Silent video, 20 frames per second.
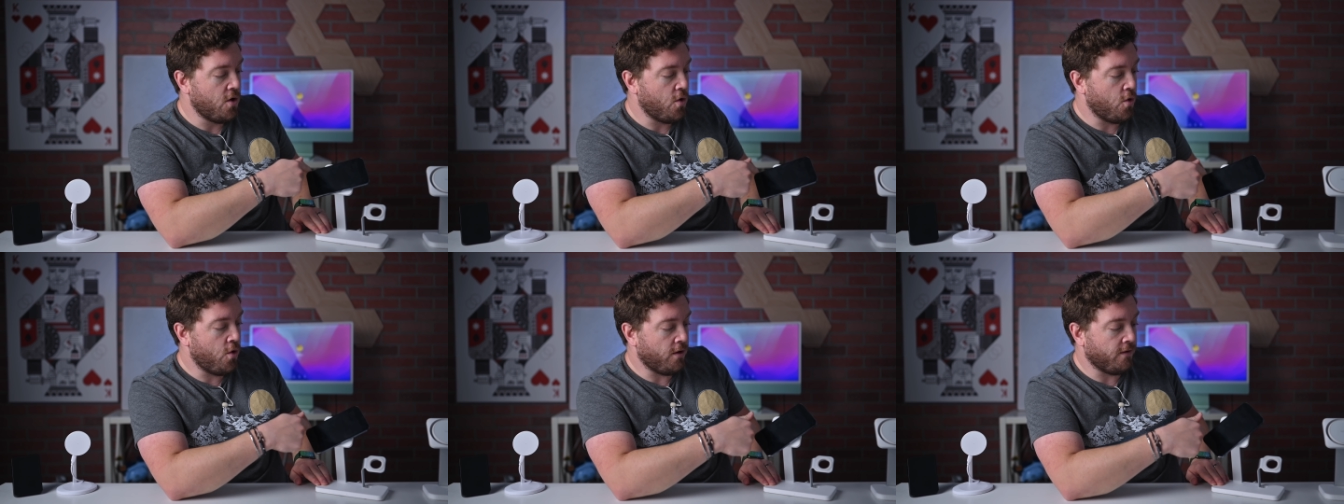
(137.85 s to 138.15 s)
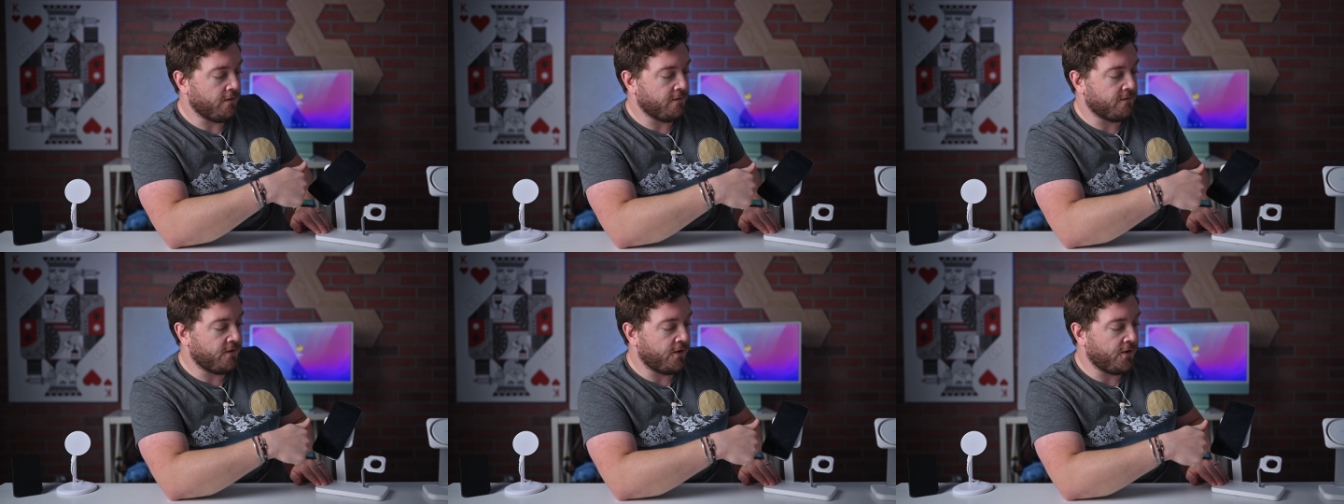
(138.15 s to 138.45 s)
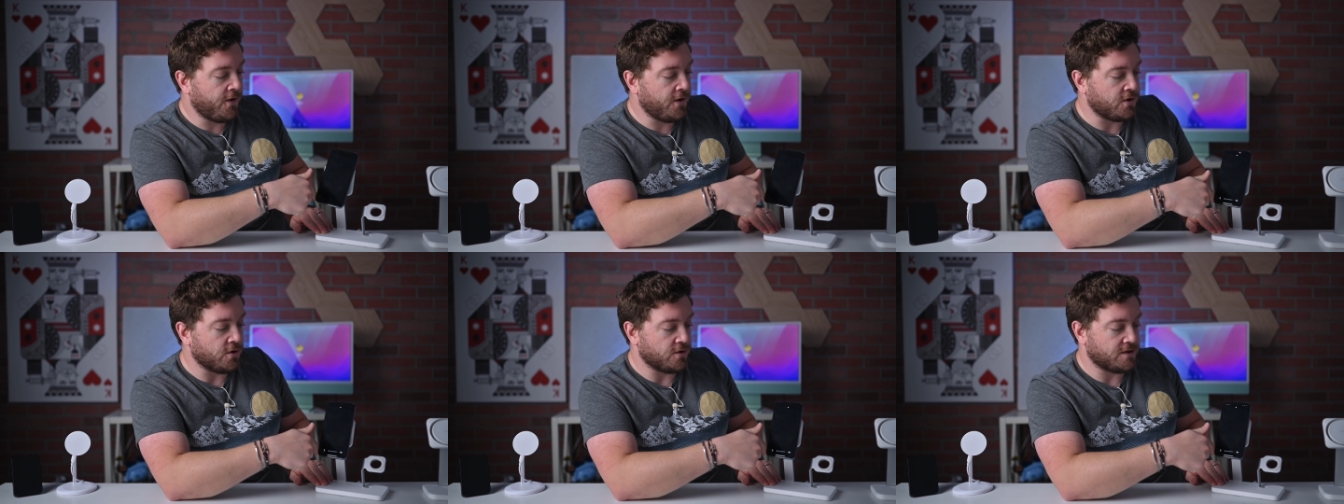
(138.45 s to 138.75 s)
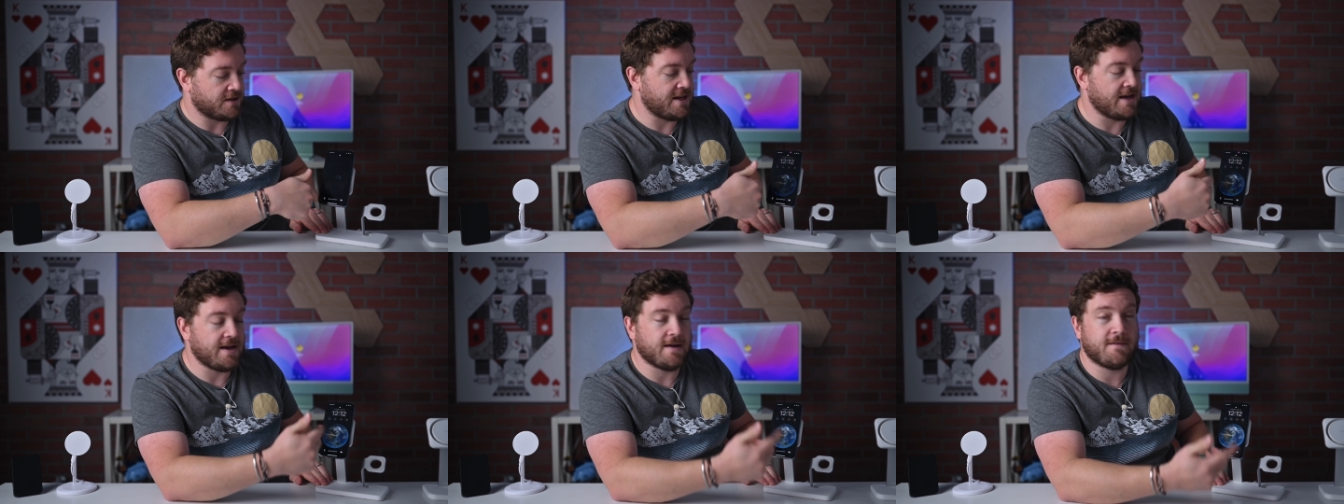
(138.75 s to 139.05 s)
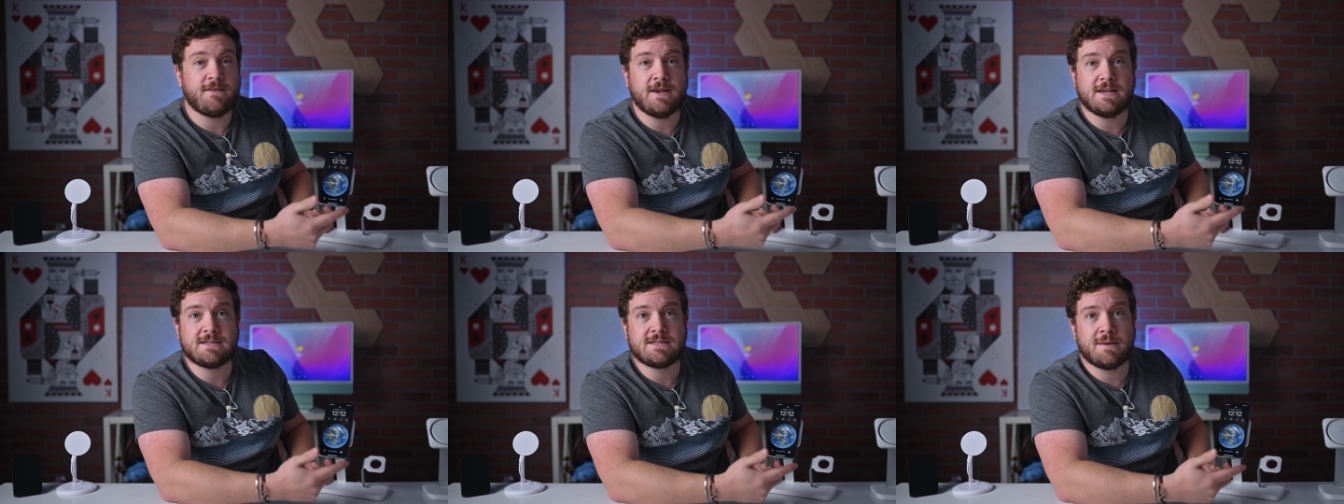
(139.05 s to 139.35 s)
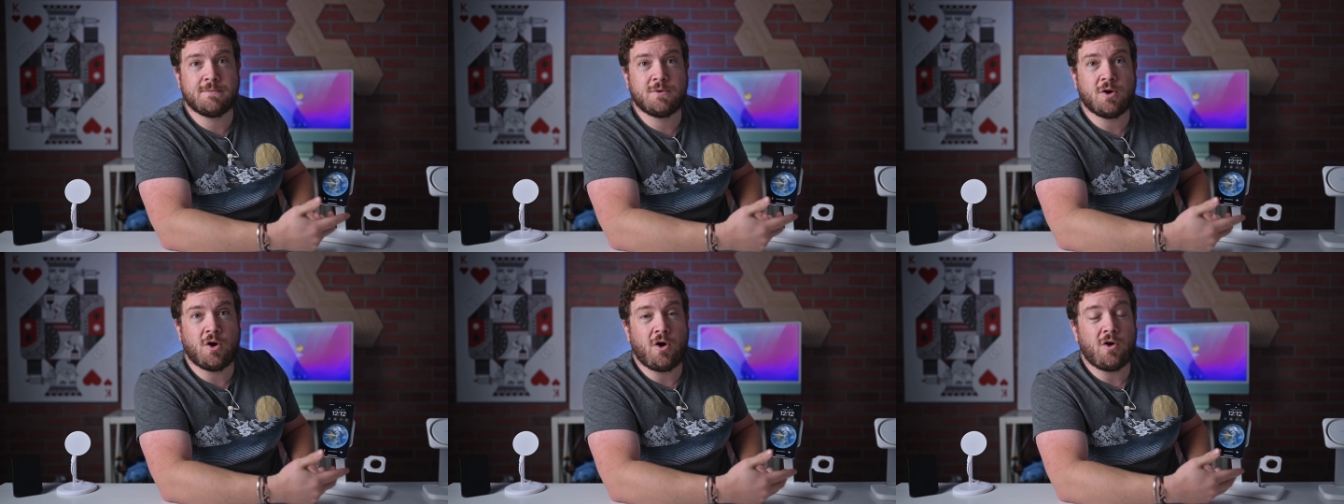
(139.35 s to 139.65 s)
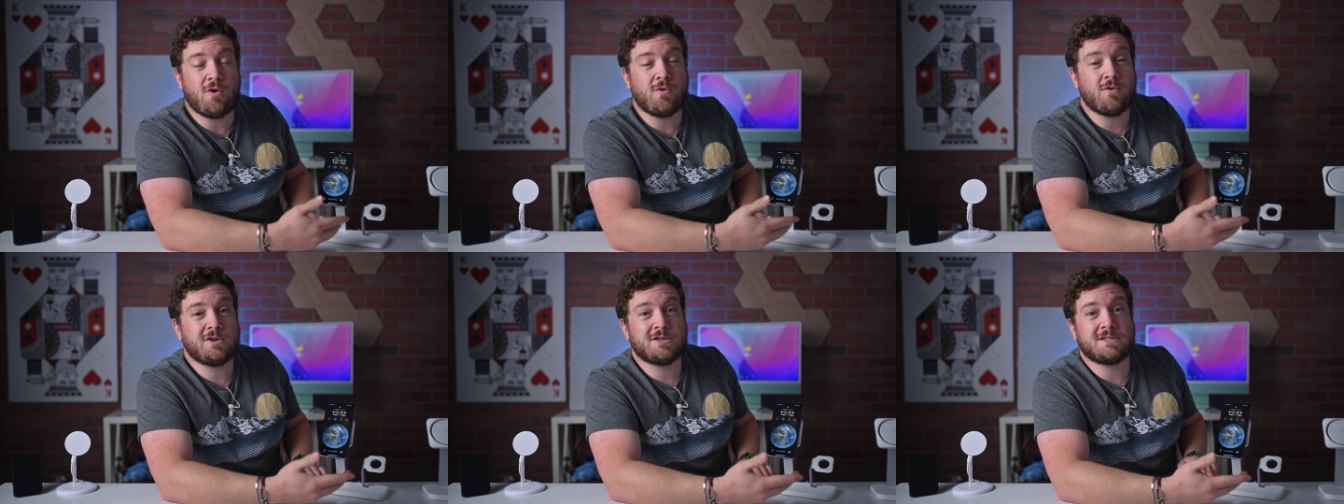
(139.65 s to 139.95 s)
or vertical to take a FaceTime
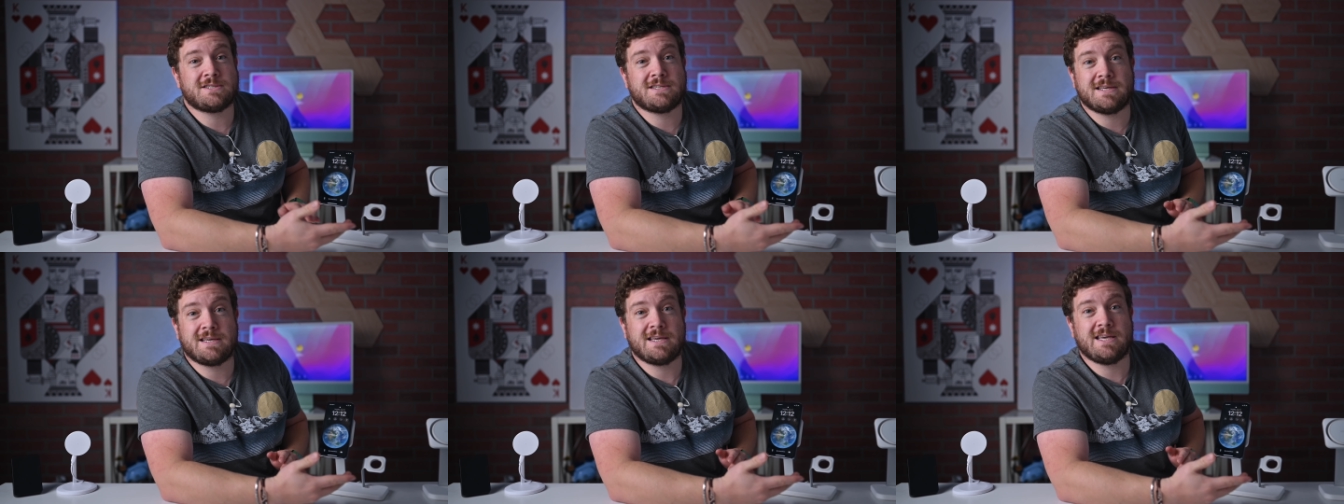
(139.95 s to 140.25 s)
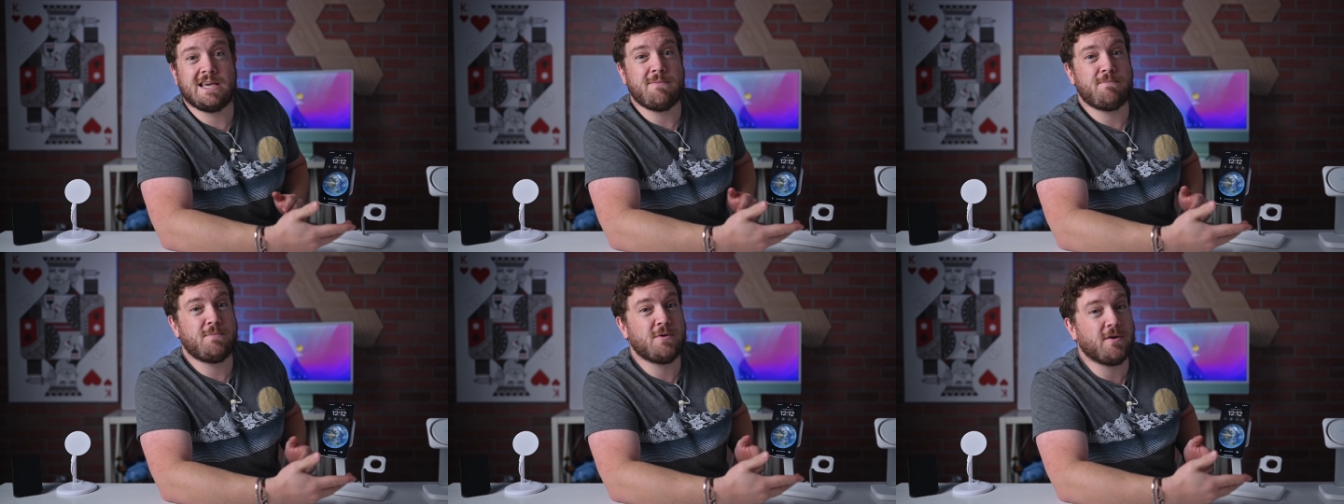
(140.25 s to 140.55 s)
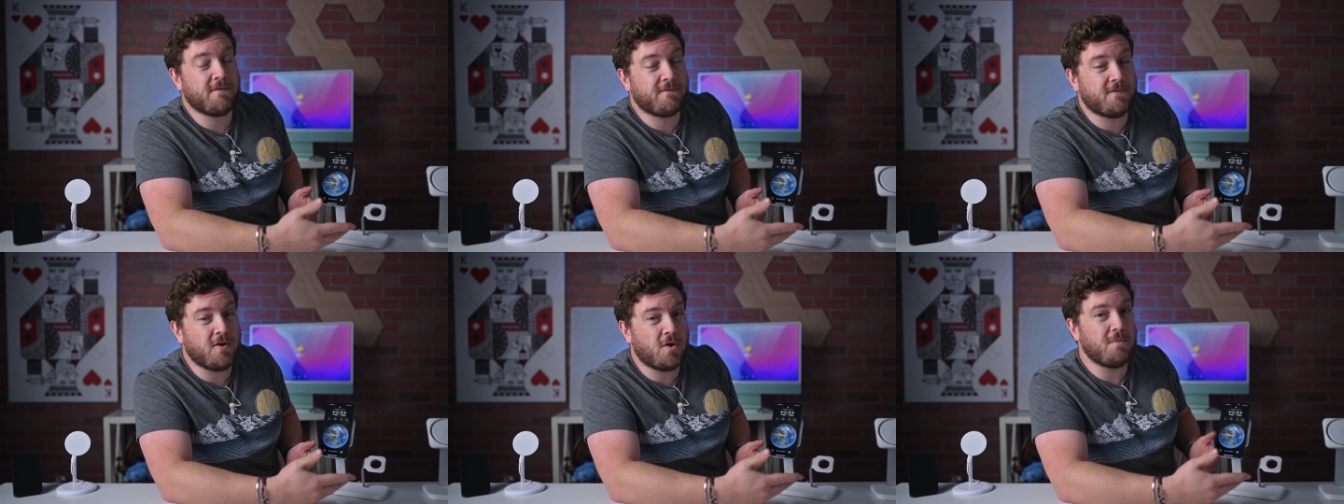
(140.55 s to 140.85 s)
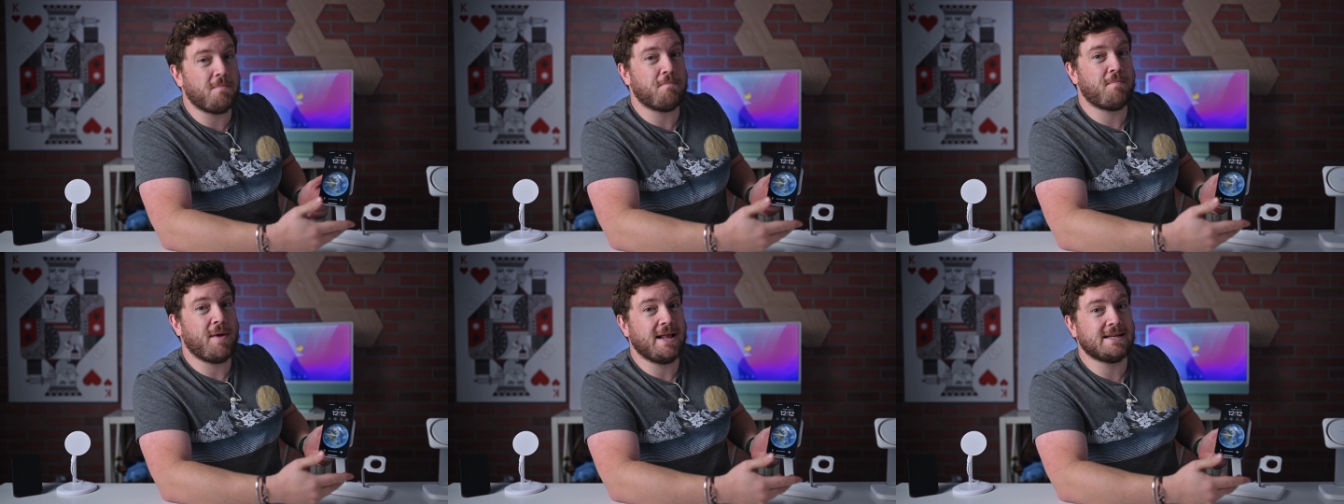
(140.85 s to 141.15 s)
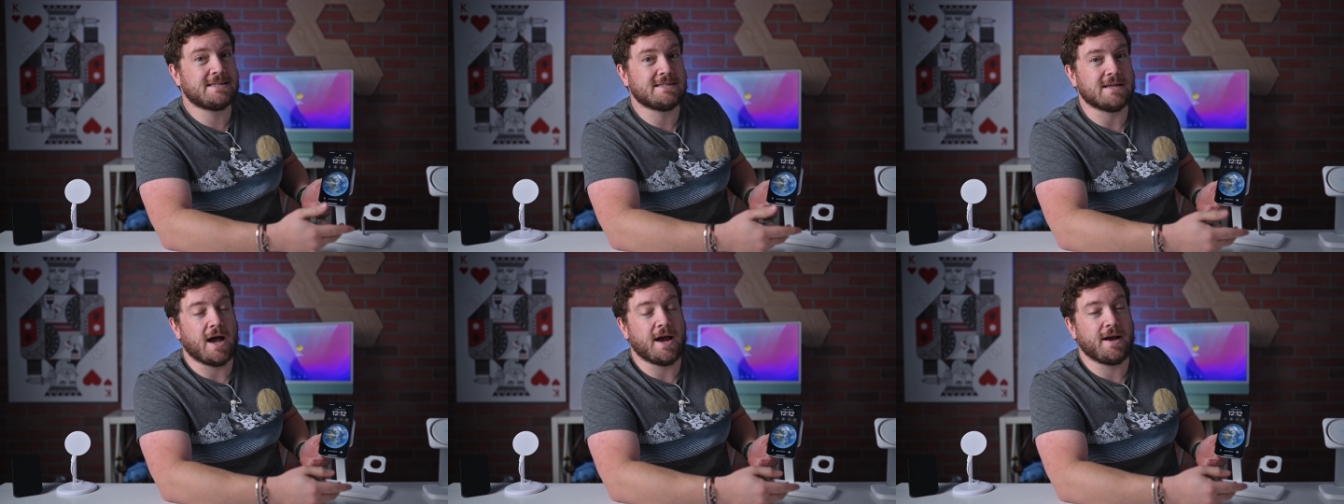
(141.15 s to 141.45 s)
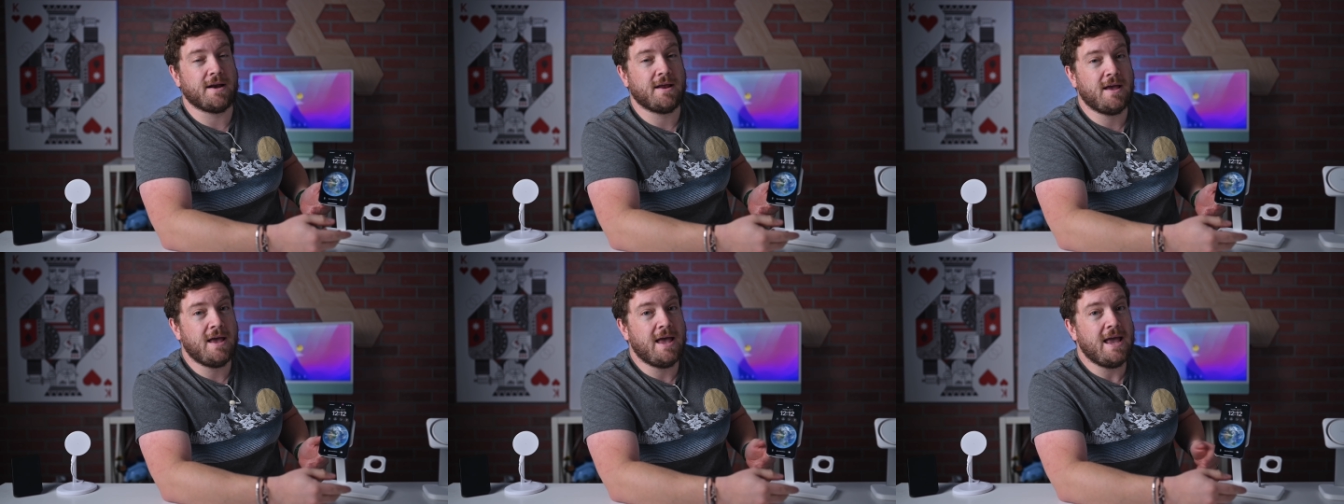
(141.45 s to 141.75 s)
call, or just to keep your phone bedside.